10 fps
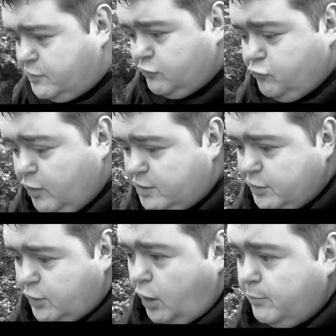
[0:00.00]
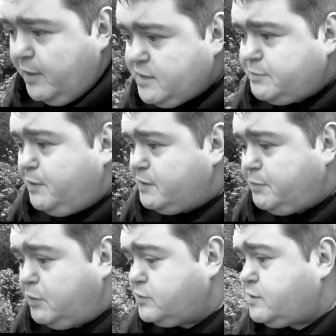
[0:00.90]
read your comments. Please
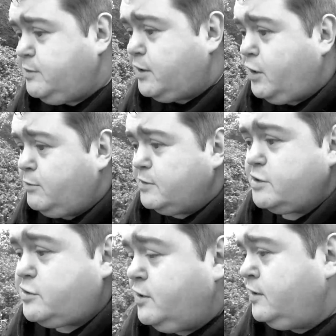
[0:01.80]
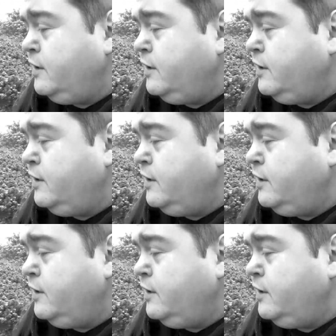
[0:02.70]
post them in the comments.